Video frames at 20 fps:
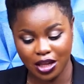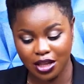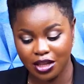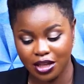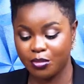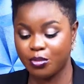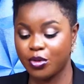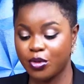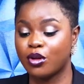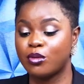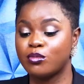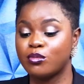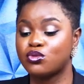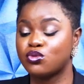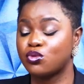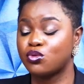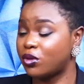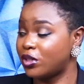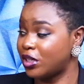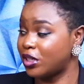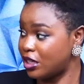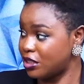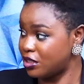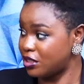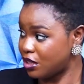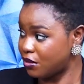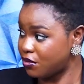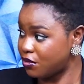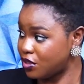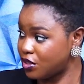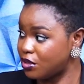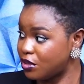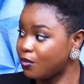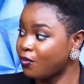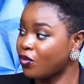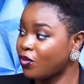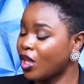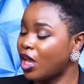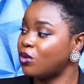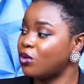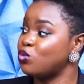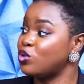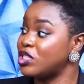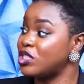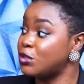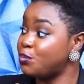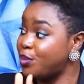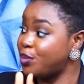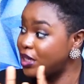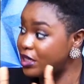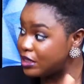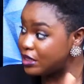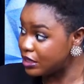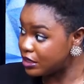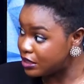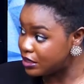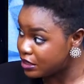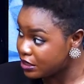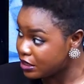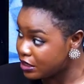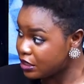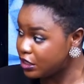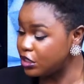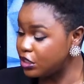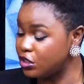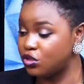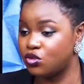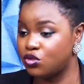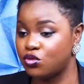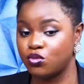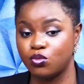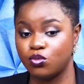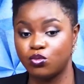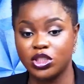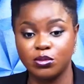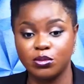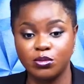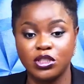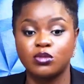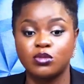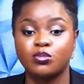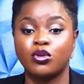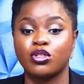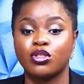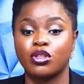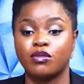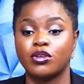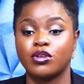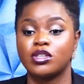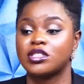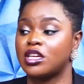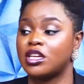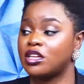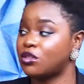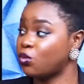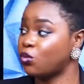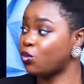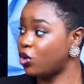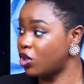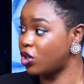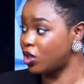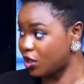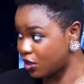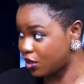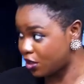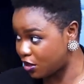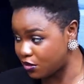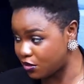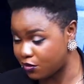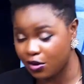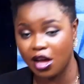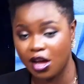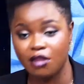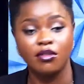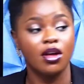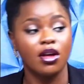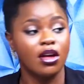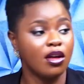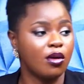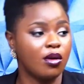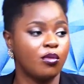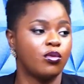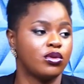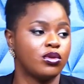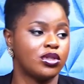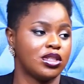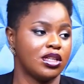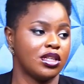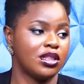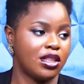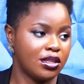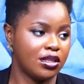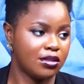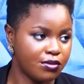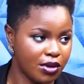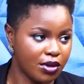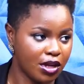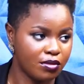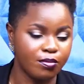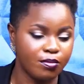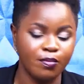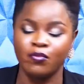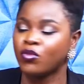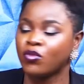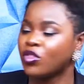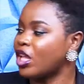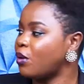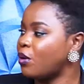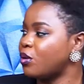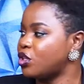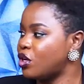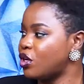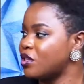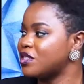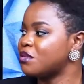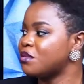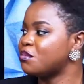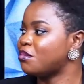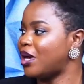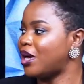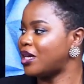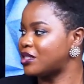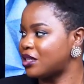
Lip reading: it becomes 270, and we split it in two, which means both of us get 135 and 135. Now, it doesn't matter.